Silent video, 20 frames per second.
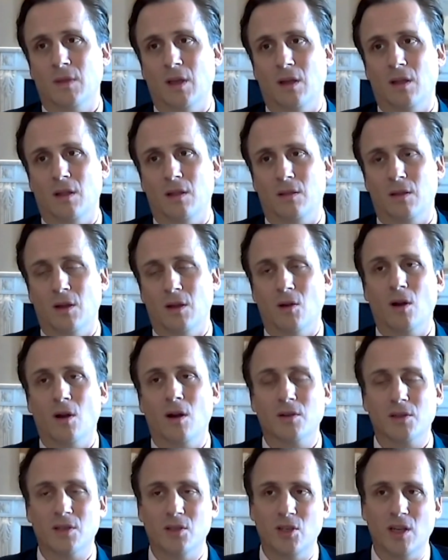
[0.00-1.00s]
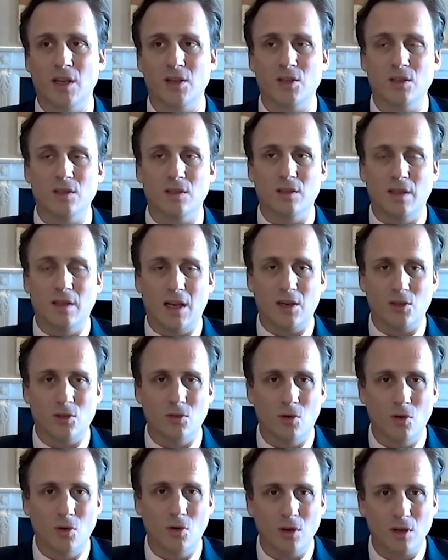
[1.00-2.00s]
there are suggestions that
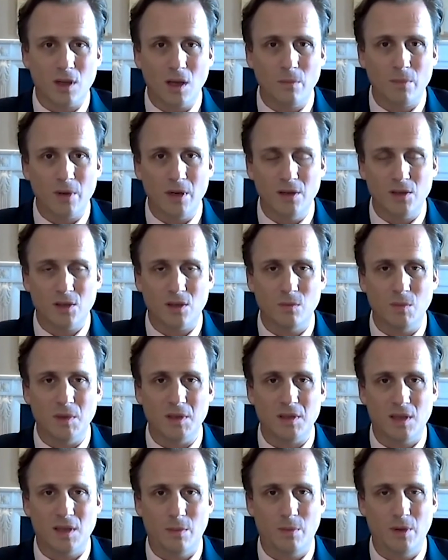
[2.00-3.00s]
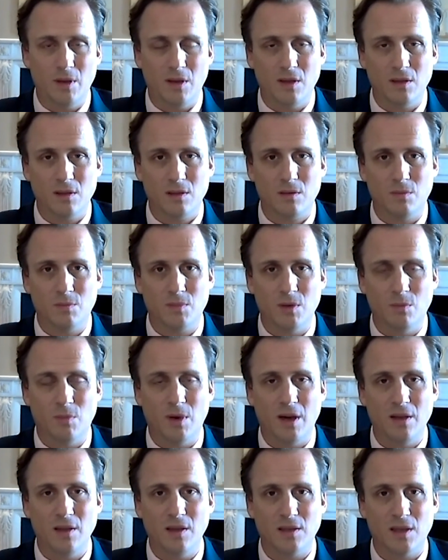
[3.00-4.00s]
national oil companies could be stepping in to
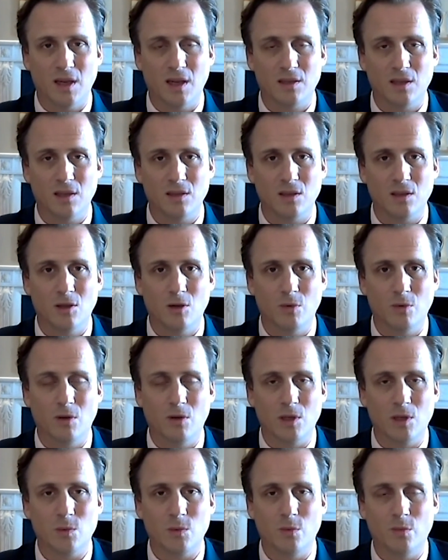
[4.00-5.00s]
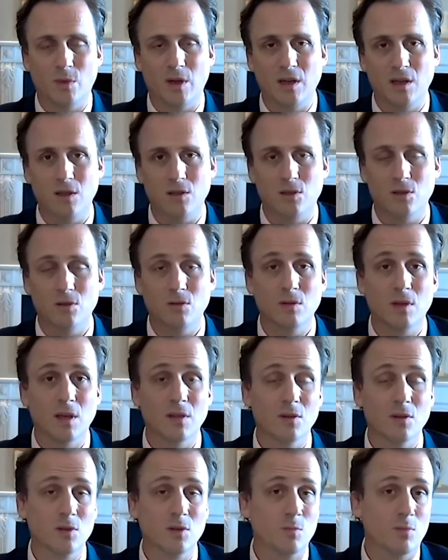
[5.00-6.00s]
buy these assets that nobody wants to put money into. Then
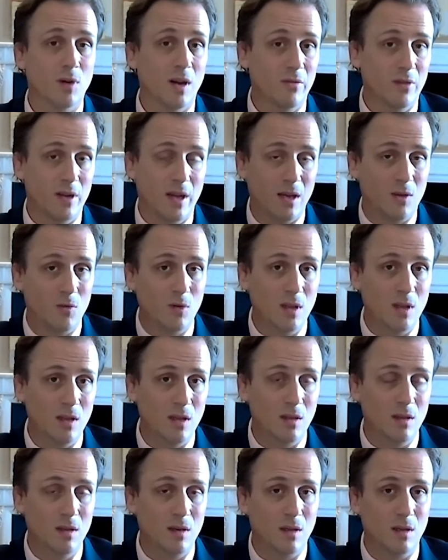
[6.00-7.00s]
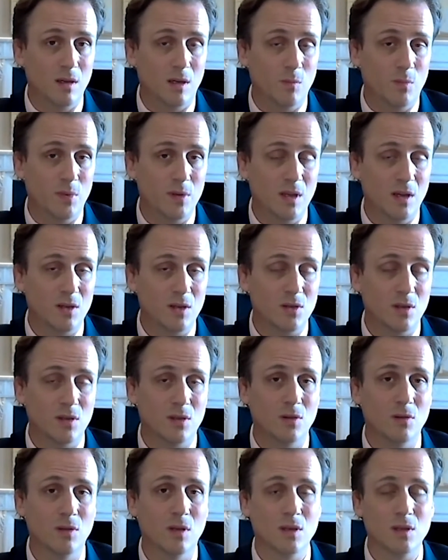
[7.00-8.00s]
there's private equity that could potentially
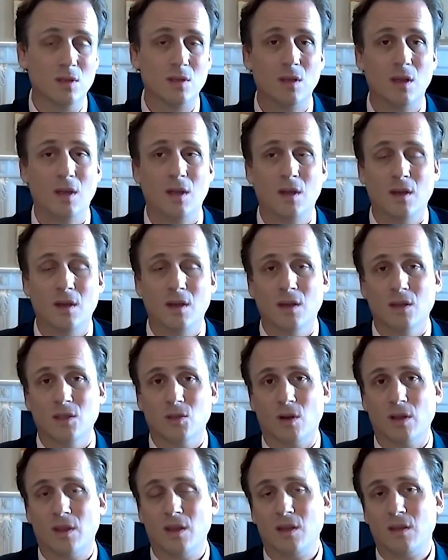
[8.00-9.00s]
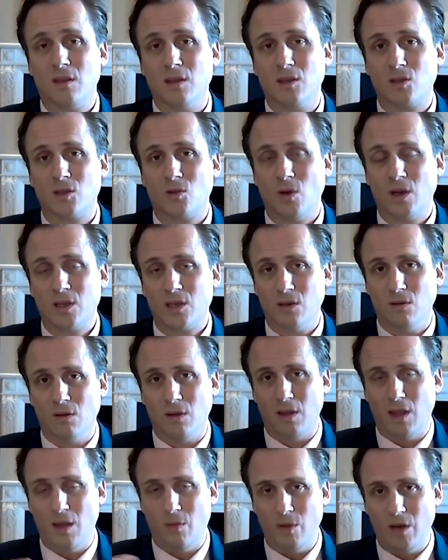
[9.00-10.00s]
do this. So I think this question
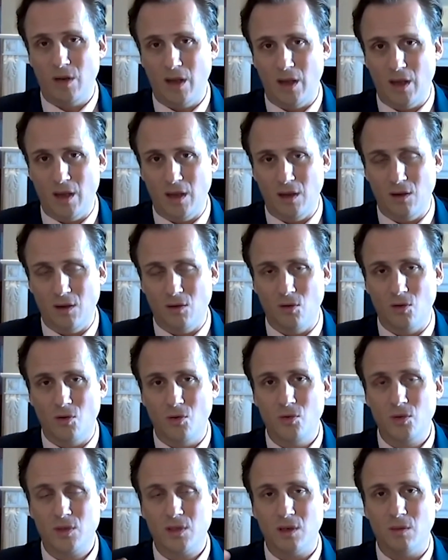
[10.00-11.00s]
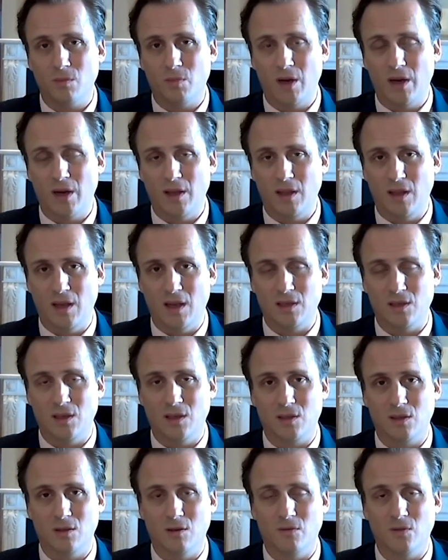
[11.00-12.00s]
around M&A, or who's going to buy the
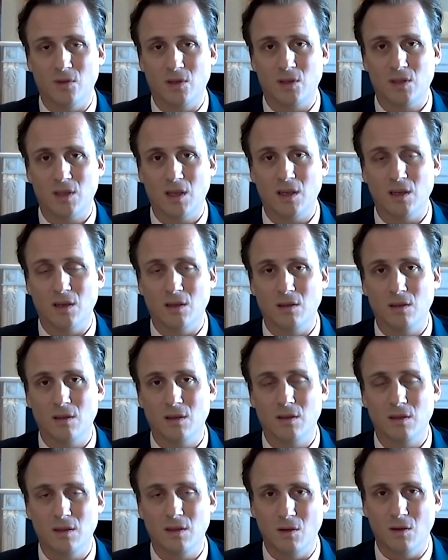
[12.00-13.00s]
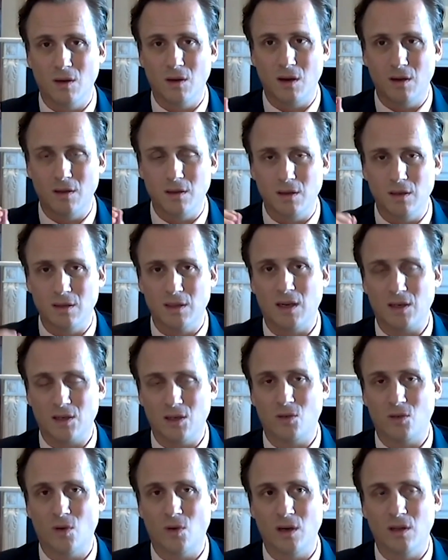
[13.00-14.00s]
assets that are for sale, is
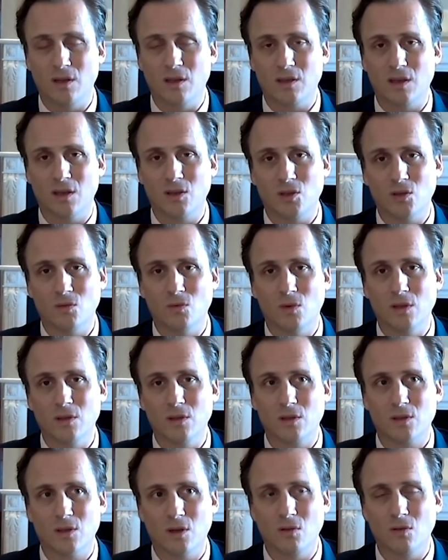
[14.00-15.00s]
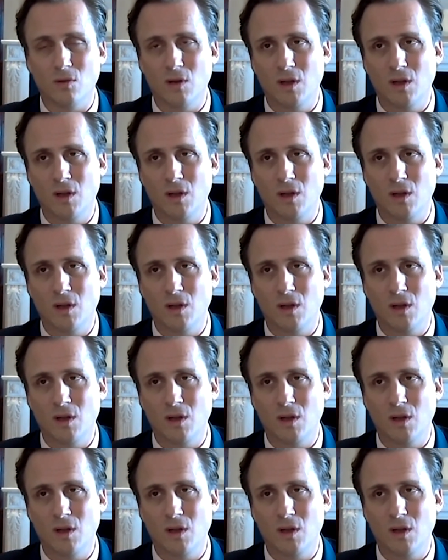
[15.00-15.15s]
actually quite an essential one. So